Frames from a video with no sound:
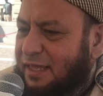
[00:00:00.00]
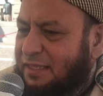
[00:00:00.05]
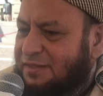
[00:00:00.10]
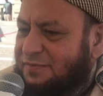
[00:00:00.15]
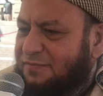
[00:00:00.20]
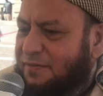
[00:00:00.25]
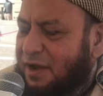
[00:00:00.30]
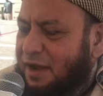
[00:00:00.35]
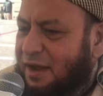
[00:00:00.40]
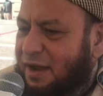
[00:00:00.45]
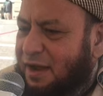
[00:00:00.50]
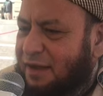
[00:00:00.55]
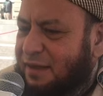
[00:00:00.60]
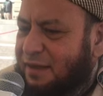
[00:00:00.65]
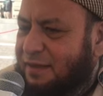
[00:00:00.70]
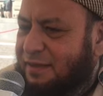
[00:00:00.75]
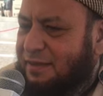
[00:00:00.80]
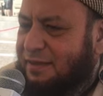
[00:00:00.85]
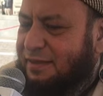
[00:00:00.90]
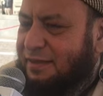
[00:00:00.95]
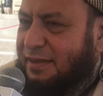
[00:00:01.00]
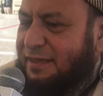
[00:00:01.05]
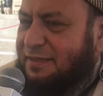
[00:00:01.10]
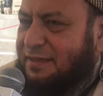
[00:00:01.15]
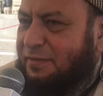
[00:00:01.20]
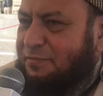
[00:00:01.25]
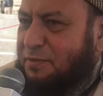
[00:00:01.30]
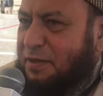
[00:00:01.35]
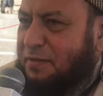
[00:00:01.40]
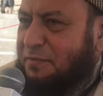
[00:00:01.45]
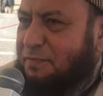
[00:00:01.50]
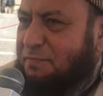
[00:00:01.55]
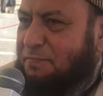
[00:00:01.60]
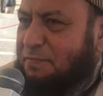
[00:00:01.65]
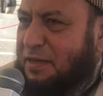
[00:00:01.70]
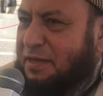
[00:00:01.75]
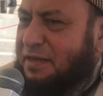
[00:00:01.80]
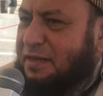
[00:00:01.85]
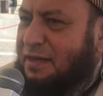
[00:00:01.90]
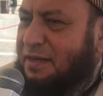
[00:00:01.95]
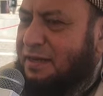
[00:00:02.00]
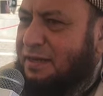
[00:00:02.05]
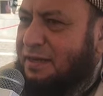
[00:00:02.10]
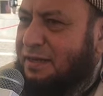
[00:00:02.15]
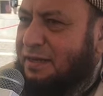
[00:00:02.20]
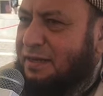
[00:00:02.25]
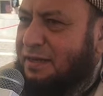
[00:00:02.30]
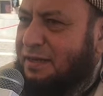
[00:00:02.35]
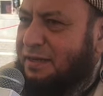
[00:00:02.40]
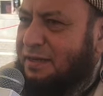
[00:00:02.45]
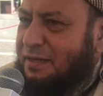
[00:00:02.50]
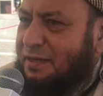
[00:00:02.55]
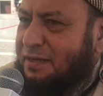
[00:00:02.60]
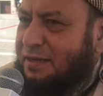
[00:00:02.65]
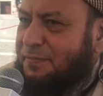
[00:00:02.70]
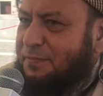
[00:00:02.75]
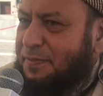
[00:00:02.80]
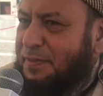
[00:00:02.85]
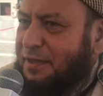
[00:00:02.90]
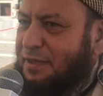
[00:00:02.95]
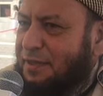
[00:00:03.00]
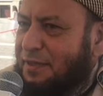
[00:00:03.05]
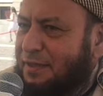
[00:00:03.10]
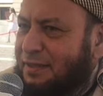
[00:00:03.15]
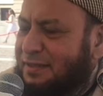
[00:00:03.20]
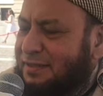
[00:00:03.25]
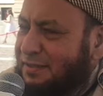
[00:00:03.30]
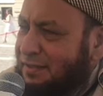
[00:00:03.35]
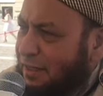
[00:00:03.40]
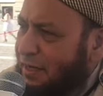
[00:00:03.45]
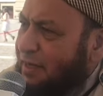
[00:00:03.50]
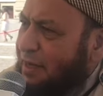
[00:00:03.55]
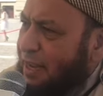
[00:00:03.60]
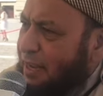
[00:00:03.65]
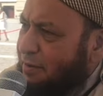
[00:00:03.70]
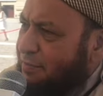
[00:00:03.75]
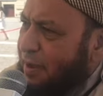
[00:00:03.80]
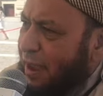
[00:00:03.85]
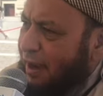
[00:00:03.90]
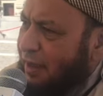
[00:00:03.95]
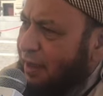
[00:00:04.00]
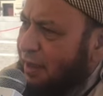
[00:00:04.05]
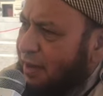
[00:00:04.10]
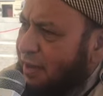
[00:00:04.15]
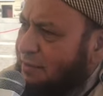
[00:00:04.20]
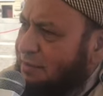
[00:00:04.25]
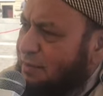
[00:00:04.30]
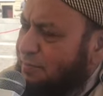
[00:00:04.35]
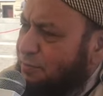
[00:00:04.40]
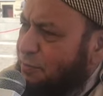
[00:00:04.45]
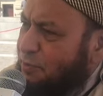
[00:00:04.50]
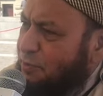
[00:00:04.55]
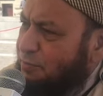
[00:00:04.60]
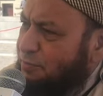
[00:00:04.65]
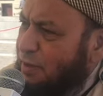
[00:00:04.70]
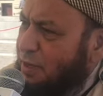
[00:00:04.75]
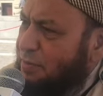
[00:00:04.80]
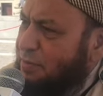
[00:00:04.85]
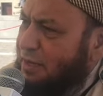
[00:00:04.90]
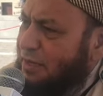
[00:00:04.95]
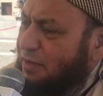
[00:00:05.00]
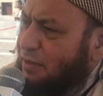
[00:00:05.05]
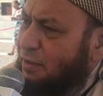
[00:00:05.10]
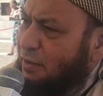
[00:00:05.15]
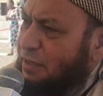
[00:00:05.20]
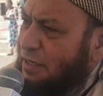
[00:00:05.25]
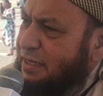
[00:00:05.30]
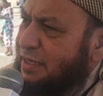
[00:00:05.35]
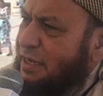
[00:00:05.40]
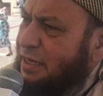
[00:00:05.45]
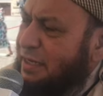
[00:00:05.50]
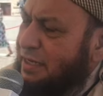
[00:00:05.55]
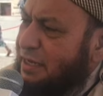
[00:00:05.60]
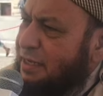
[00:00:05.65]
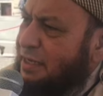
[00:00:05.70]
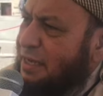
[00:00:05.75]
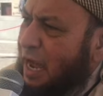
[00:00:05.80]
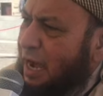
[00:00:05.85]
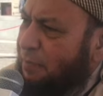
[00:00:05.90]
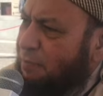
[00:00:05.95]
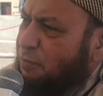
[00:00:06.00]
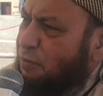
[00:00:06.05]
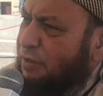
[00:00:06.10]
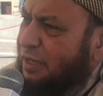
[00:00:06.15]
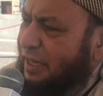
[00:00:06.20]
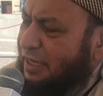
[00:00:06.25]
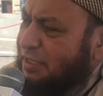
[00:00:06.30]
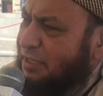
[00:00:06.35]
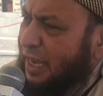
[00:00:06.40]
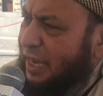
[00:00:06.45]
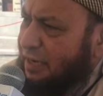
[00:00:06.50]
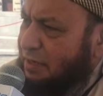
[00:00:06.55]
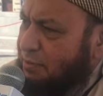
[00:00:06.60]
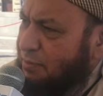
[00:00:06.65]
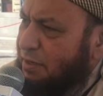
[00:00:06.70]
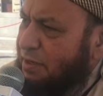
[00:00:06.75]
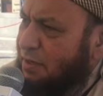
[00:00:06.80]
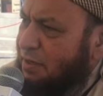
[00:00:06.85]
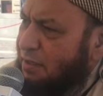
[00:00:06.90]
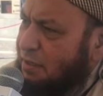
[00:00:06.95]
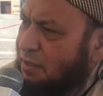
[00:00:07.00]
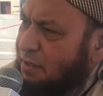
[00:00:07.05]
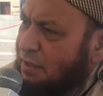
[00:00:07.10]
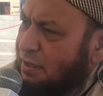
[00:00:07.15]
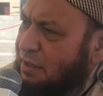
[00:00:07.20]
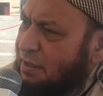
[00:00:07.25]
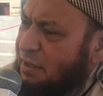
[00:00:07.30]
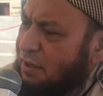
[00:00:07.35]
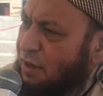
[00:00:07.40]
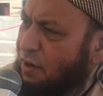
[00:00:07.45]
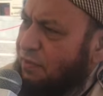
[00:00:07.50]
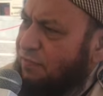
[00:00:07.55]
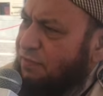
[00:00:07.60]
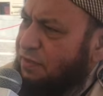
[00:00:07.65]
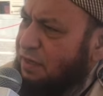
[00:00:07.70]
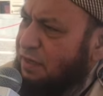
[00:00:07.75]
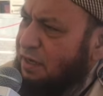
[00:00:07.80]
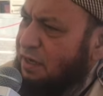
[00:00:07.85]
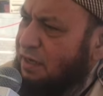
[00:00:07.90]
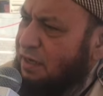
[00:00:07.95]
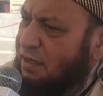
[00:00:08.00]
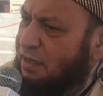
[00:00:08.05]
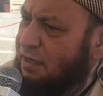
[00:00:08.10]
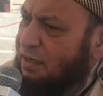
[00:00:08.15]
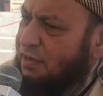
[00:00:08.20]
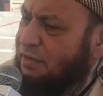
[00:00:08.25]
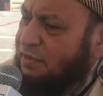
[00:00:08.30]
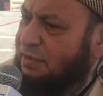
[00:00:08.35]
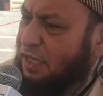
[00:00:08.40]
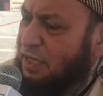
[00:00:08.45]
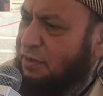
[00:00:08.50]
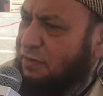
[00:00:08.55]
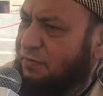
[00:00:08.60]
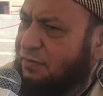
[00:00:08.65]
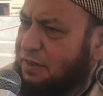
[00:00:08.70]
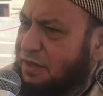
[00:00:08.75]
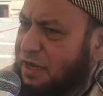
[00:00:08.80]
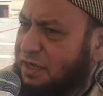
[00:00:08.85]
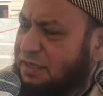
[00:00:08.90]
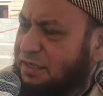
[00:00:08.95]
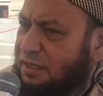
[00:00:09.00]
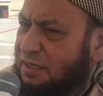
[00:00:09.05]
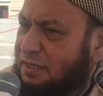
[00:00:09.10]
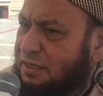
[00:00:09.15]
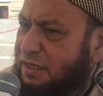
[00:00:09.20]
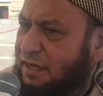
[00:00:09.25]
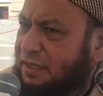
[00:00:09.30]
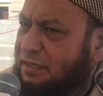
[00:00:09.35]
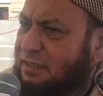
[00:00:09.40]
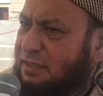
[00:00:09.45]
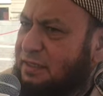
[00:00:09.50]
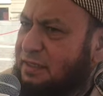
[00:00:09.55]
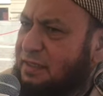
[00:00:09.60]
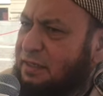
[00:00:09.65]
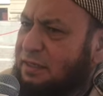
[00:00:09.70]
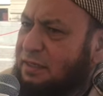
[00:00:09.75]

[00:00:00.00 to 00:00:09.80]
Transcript: thus far things have been pretty still laid back, and I suppose maybe it will lead up to the excitement of the State of the Nation address.